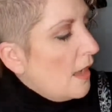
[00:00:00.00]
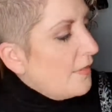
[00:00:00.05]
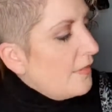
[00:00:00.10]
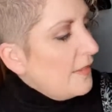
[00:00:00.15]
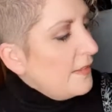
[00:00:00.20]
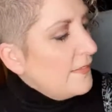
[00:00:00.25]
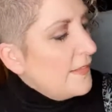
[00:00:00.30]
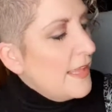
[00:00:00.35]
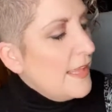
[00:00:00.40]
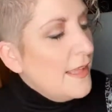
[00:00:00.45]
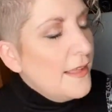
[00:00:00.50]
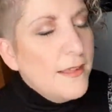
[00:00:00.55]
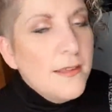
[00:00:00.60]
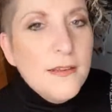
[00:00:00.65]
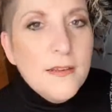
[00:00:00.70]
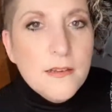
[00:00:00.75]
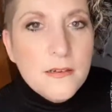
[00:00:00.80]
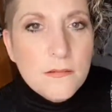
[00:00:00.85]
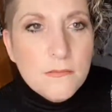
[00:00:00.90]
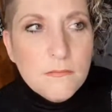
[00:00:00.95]
think they're
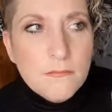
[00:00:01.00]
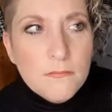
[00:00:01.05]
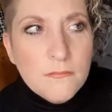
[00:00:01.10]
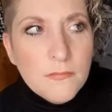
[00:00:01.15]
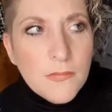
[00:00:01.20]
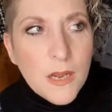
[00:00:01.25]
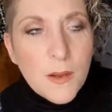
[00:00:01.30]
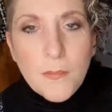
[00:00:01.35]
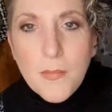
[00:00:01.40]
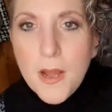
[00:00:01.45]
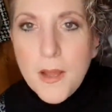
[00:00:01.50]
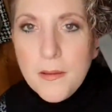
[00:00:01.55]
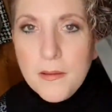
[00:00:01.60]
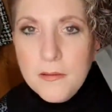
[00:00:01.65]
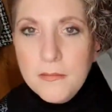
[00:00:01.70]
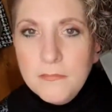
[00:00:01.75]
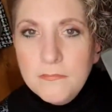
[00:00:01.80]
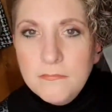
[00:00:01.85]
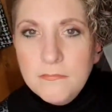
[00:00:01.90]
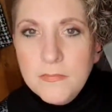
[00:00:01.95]
my
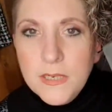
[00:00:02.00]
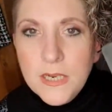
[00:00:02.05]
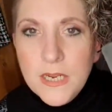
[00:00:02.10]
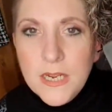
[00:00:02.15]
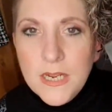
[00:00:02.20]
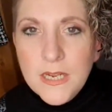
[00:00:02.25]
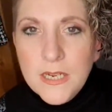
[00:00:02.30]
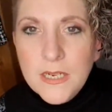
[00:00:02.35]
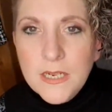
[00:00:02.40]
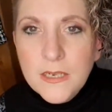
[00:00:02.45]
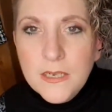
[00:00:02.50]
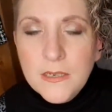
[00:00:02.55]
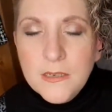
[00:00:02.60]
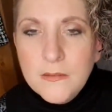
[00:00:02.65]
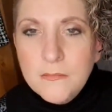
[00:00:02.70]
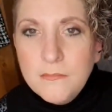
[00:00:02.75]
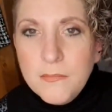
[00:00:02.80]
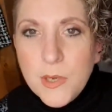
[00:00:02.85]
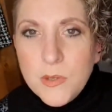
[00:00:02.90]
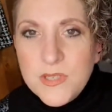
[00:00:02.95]

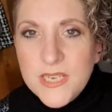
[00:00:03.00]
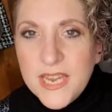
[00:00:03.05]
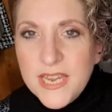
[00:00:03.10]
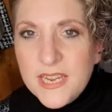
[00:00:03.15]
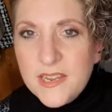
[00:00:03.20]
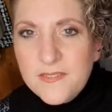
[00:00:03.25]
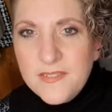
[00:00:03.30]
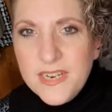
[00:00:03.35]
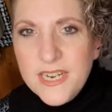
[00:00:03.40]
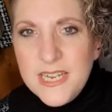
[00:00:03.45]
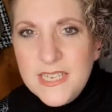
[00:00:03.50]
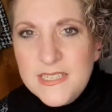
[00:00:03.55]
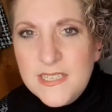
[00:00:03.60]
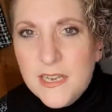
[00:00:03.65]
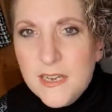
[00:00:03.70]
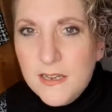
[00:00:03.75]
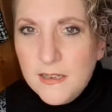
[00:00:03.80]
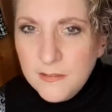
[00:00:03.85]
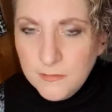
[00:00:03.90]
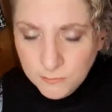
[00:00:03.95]
Bottega
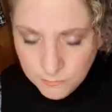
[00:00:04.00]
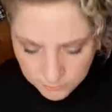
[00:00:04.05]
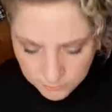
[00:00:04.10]
Veneta